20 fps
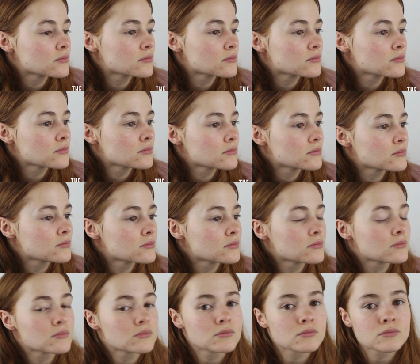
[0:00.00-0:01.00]

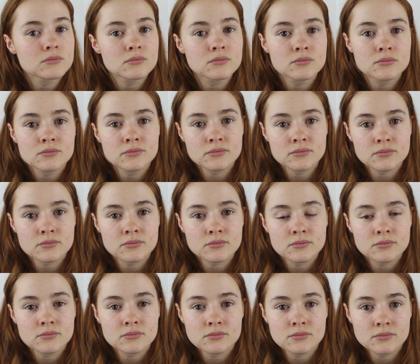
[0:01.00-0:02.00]

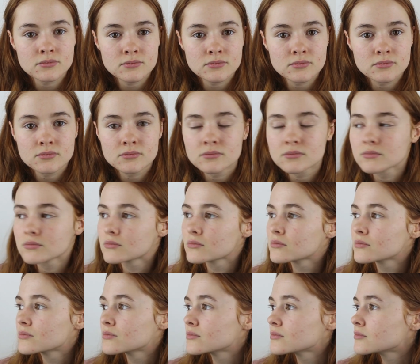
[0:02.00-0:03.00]

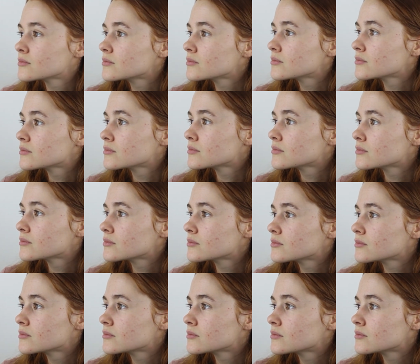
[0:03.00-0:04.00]

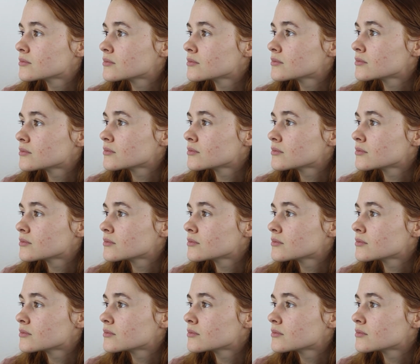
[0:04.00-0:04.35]
No one is speaking in this clip.